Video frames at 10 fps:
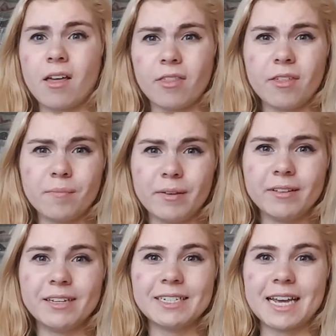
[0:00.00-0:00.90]
the
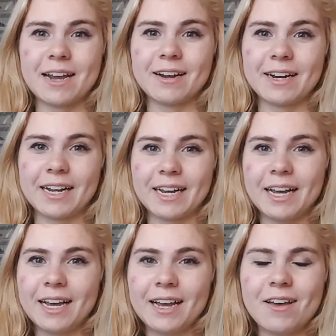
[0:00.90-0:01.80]
military
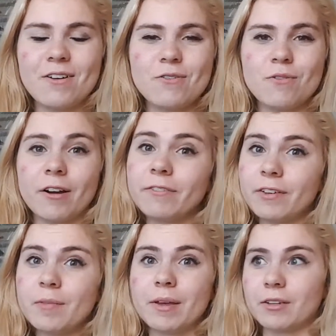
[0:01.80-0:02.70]
who are
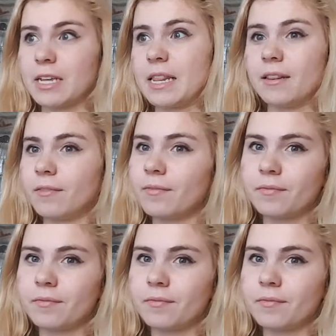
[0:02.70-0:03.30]
females, and